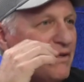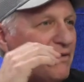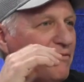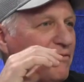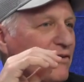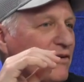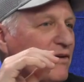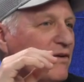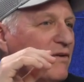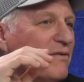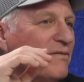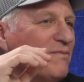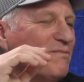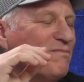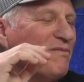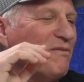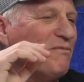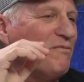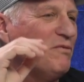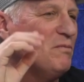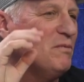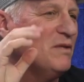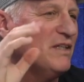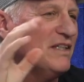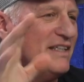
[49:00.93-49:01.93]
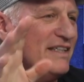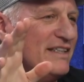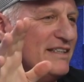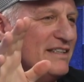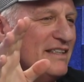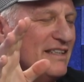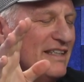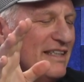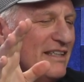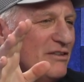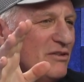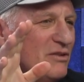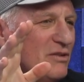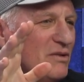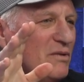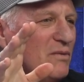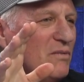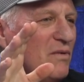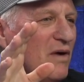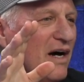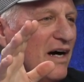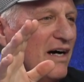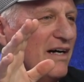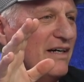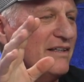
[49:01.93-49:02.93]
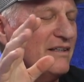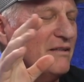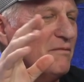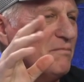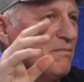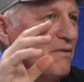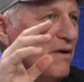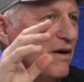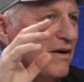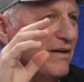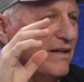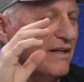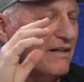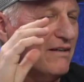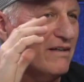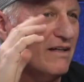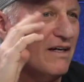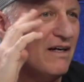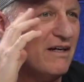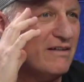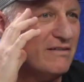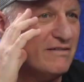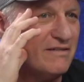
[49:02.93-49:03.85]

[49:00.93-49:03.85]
if you're if you've been listening to a while you're probably going oh